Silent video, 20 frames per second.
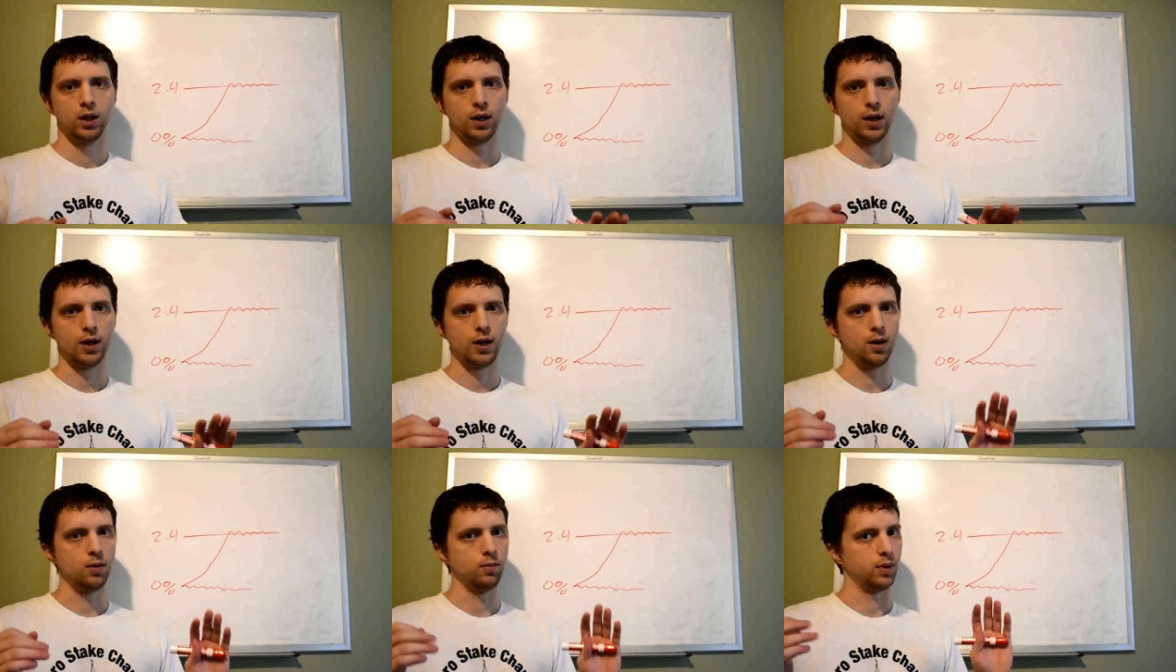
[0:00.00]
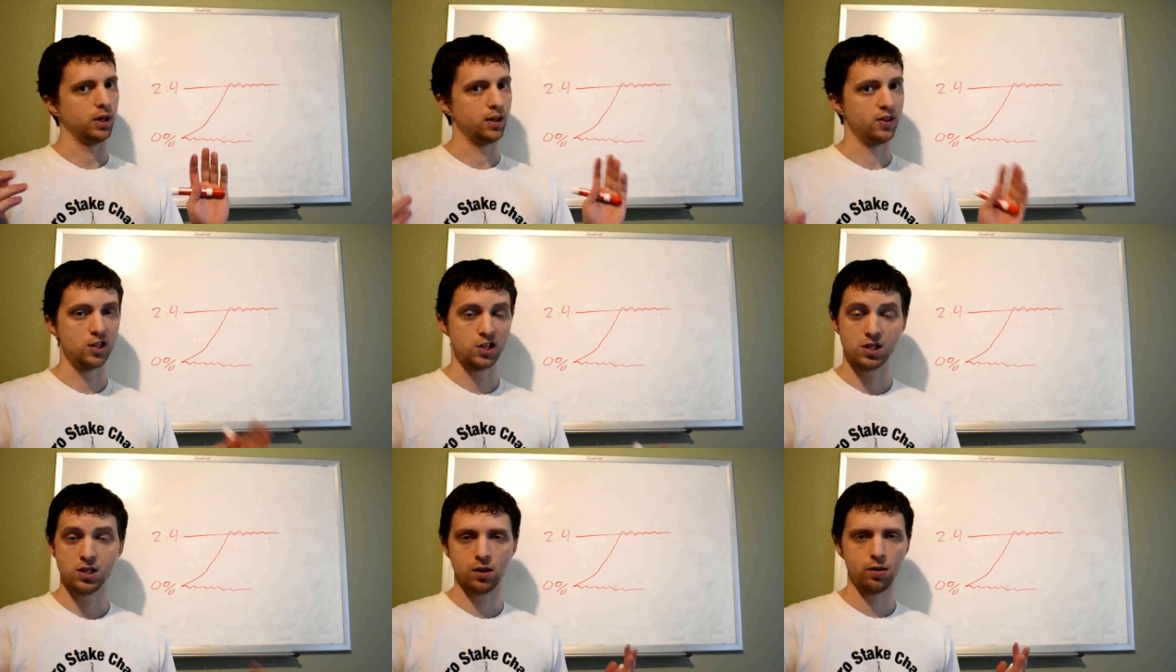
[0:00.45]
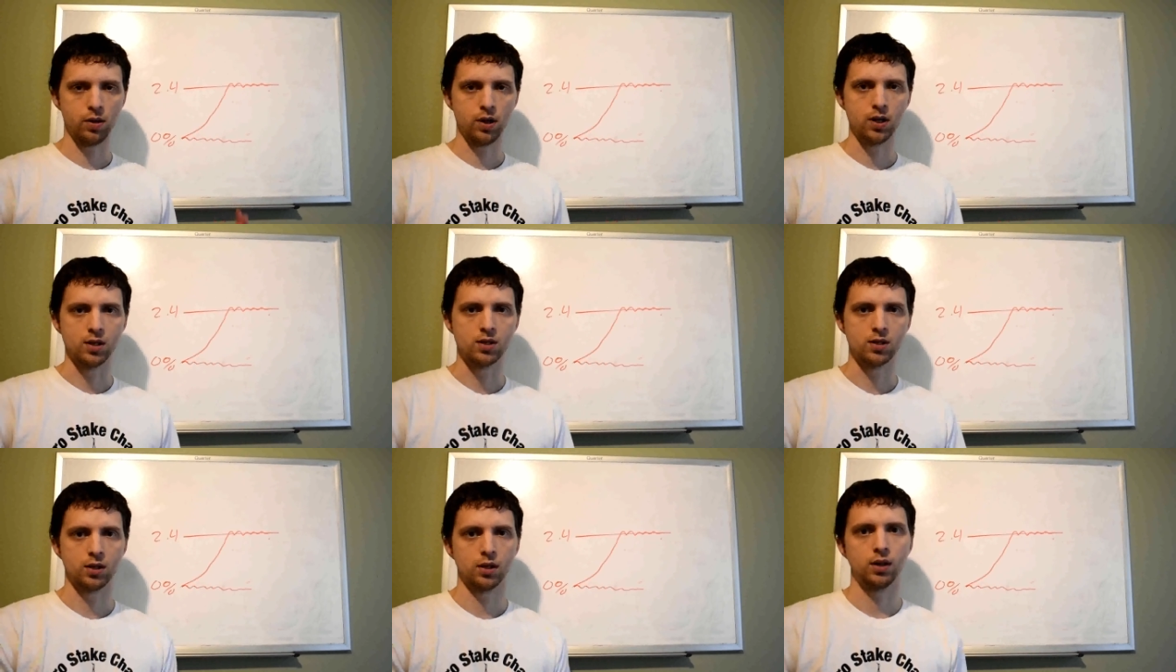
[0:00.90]
in this
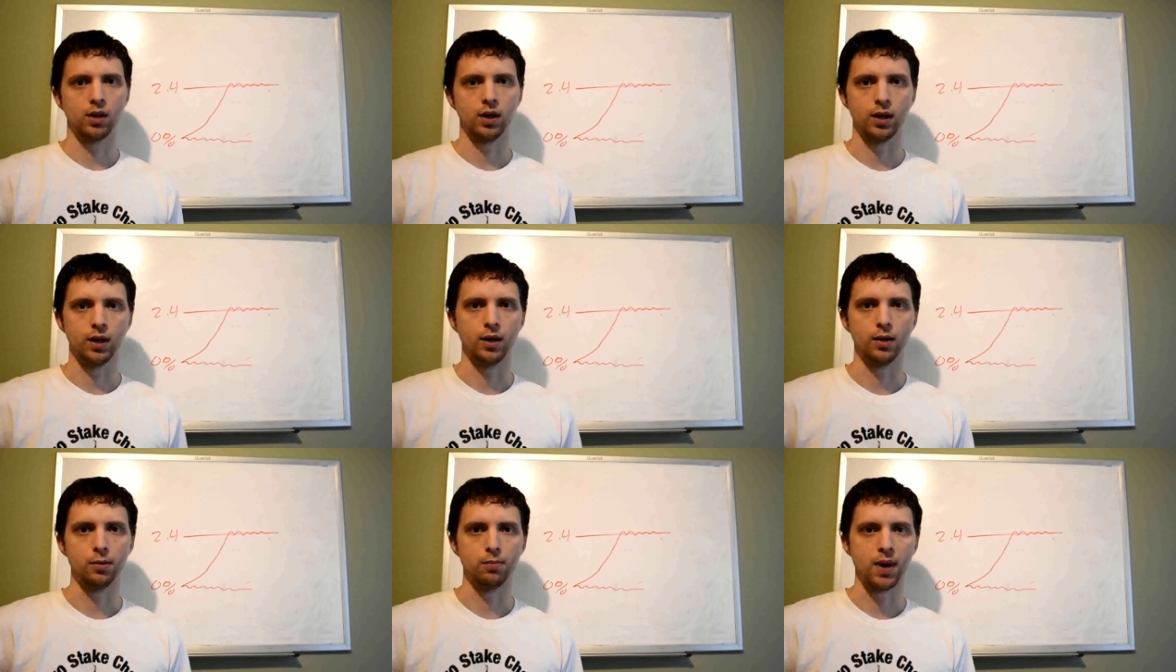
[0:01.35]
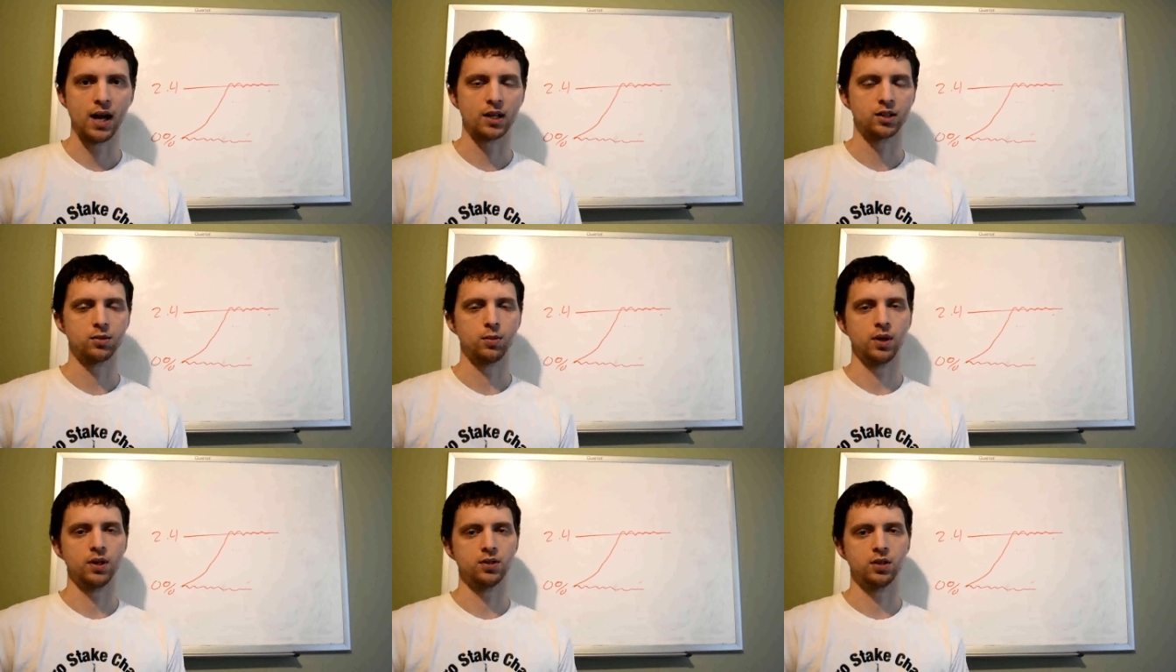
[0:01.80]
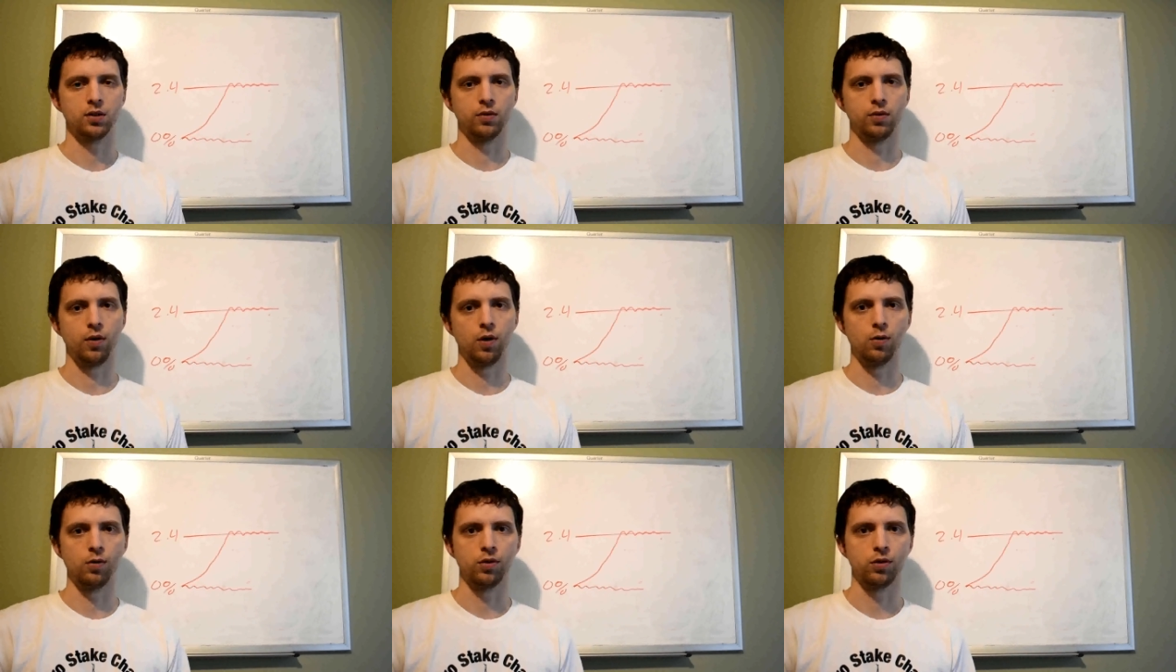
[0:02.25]
series, maximizing
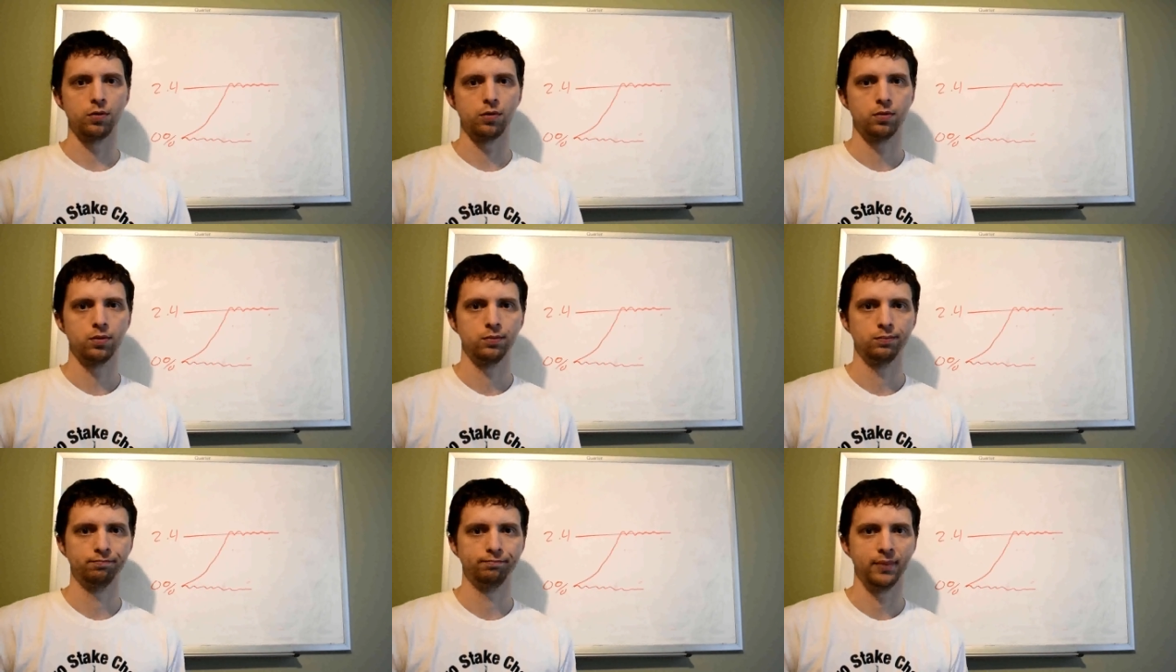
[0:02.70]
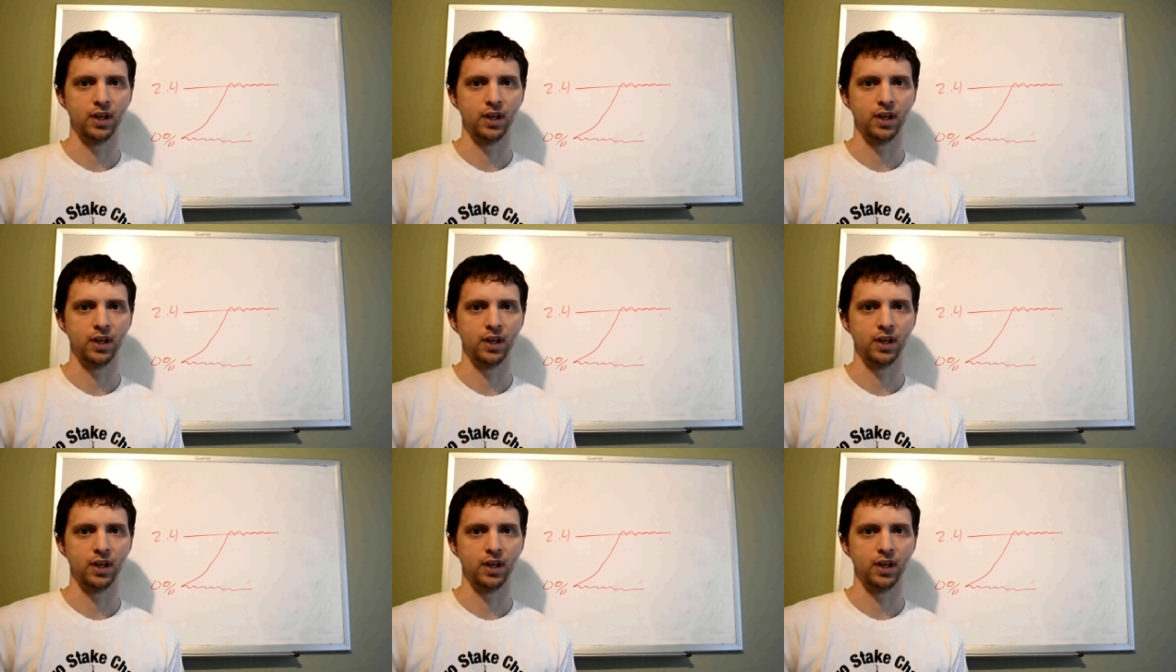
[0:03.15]
growth